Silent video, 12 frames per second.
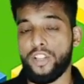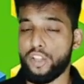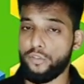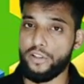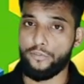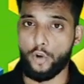So
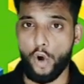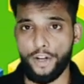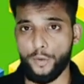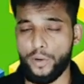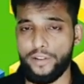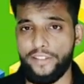we have
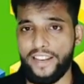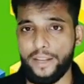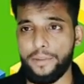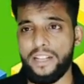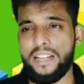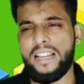got one
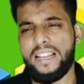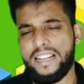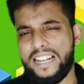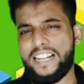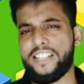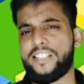variable.
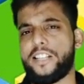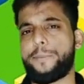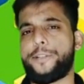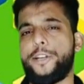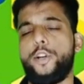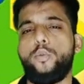Let us
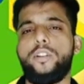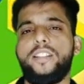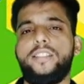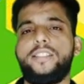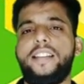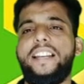substitute
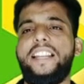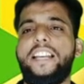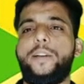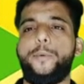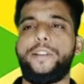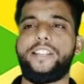this in
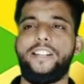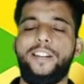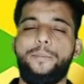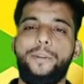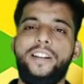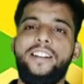equation
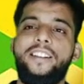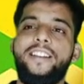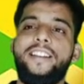number